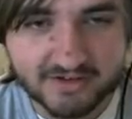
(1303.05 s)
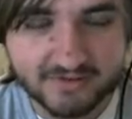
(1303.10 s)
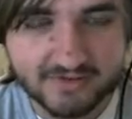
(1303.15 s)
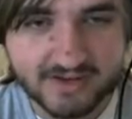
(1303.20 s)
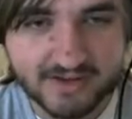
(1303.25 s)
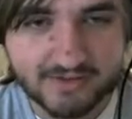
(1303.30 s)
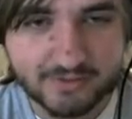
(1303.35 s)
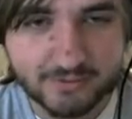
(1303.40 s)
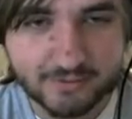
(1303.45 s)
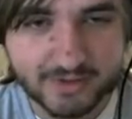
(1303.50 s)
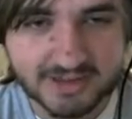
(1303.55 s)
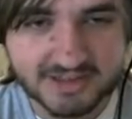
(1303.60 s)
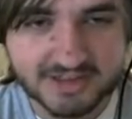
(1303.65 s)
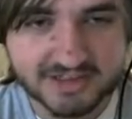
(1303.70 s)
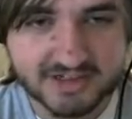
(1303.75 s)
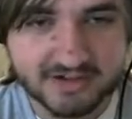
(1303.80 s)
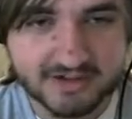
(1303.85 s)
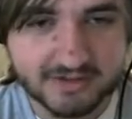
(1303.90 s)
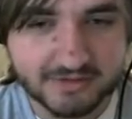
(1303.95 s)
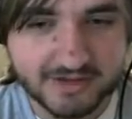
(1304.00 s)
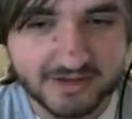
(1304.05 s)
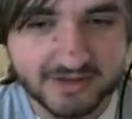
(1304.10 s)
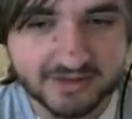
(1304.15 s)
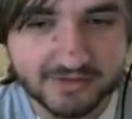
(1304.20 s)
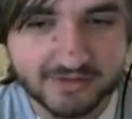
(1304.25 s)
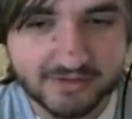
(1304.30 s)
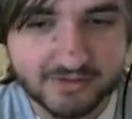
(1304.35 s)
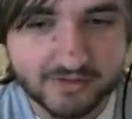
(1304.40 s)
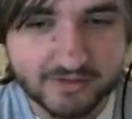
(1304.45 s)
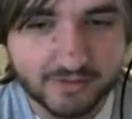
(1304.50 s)
or if you haven't watched it all the way
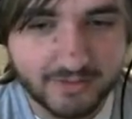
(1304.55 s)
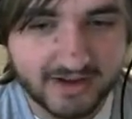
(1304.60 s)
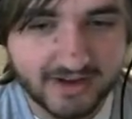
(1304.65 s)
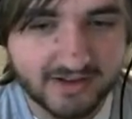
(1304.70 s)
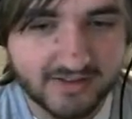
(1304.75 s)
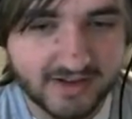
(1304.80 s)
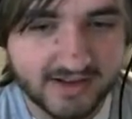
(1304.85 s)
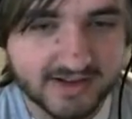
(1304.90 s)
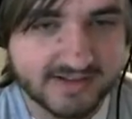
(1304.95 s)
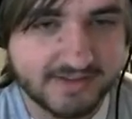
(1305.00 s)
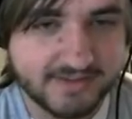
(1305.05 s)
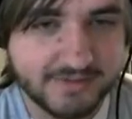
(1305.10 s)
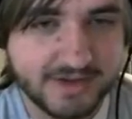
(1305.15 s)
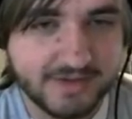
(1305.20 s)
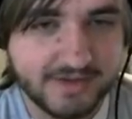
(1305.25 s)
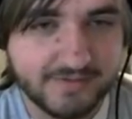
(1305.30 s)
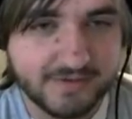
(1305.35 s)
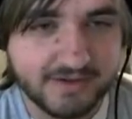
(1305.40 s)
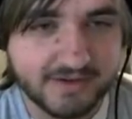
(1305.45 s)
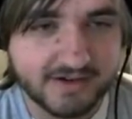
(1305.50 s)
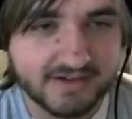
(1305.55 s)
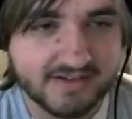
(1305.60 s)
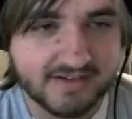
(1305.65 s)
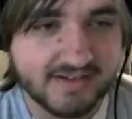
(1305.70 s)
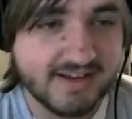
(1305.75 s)
through, it would mean a lot to me if you could,